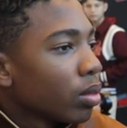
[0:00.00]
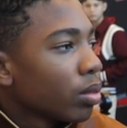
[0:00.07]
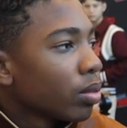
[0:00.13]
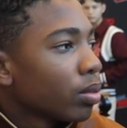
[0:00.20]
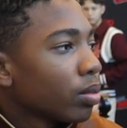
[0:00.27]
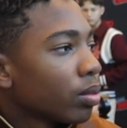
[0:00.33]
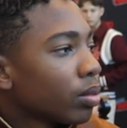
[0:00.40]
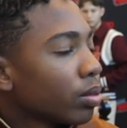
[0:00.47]

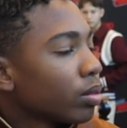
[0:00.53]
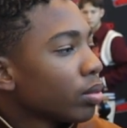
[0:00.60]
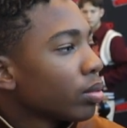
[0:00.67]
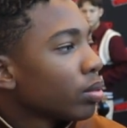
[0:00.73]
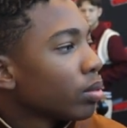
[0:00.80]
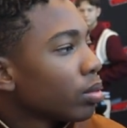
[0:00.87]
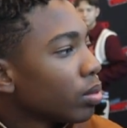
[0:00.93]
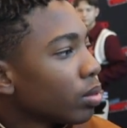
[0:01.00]

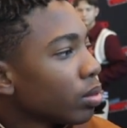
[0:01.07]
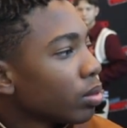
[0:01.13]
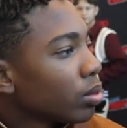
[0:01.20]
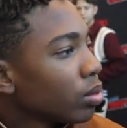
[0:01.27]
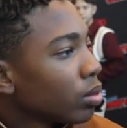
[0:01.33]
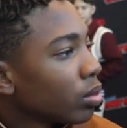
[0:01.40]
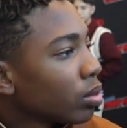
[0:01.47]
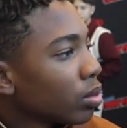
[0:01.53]

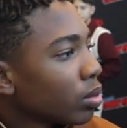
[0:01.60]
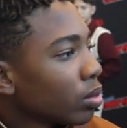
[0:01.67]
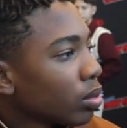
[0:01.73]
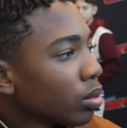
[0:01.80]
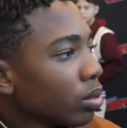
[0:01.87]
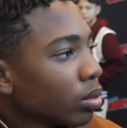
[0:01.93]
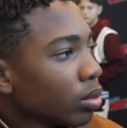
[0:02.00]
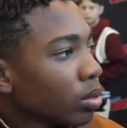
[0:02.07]

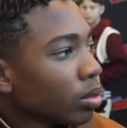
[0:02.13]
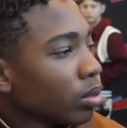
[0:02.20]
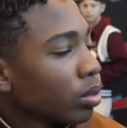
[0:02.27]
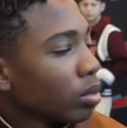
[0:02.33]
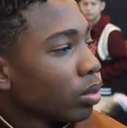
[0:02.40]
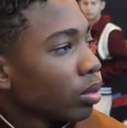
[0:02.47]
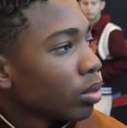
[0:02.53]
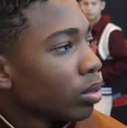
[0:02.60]

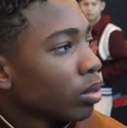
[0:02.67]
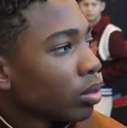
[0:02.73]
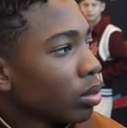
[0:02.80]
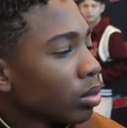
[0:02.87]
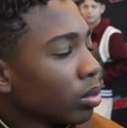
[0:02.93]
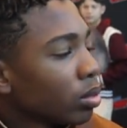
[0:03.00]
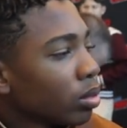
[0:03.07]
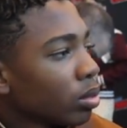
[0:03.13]

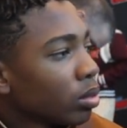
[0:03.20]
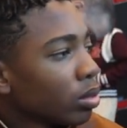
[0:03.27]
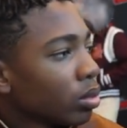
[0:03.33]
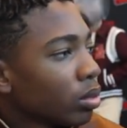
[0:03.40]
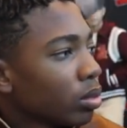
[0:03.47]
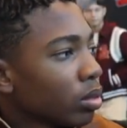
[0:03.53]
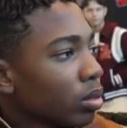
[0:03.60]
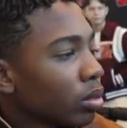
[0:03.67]

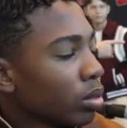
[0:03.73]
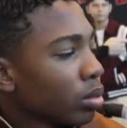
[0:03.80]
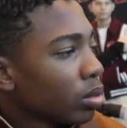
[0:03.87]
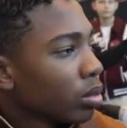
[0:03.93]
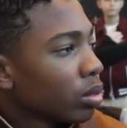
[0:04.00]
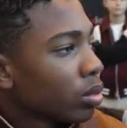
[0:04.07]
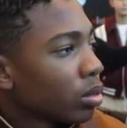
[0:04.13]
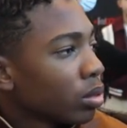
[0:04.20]

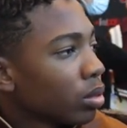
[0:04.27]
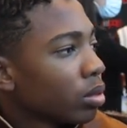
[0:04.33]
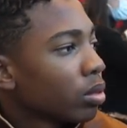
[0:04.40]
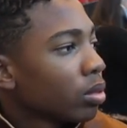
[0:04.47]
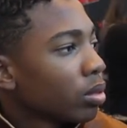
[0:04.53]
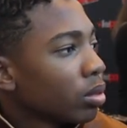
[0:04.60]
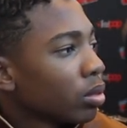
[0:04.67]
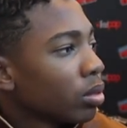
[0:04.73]

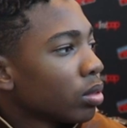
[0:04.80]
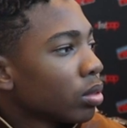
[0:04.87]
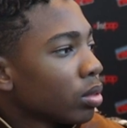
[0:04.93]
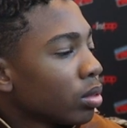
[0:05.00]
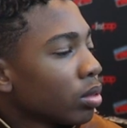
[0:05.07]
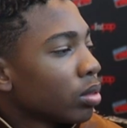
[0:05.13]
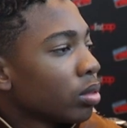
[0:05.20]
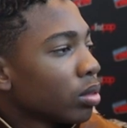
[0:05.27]

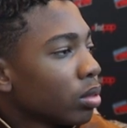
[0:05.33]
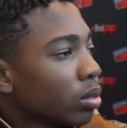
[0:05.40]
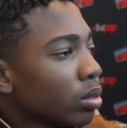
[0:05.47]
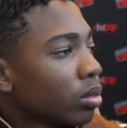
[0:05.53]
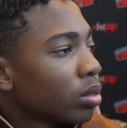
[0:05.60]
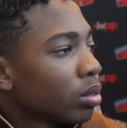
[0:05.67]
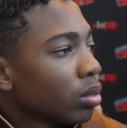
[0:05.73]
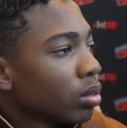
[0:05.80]

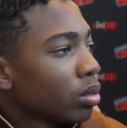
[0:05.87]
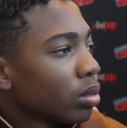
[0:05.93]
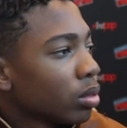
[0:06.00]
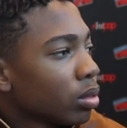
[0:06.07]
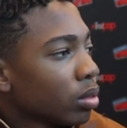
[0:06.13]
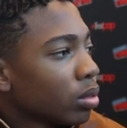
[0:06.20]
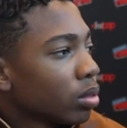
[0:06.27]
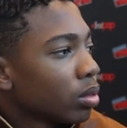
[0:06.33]

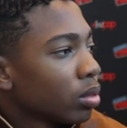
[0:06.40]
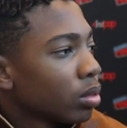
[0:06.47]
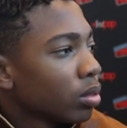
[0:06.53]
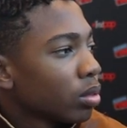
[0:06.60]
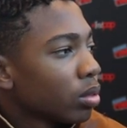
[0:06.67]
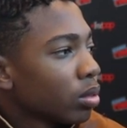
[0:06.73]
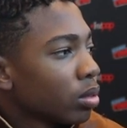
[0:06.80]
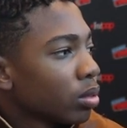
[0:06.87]

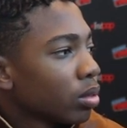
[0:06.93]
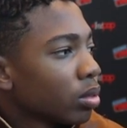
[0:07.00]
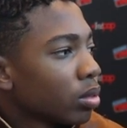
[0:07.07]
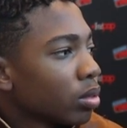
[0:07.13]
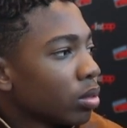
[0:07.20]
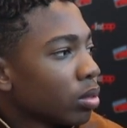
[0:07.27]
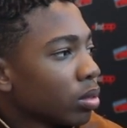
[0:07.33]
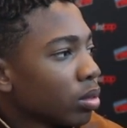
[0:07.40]

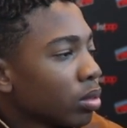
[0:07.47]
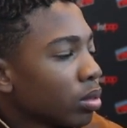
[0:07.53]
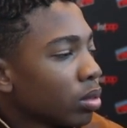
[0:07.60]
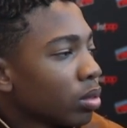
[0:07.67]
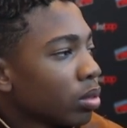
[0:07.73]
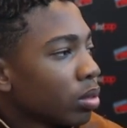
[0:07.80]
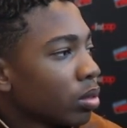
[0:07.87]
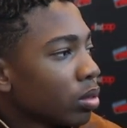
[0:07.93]
(not speaking)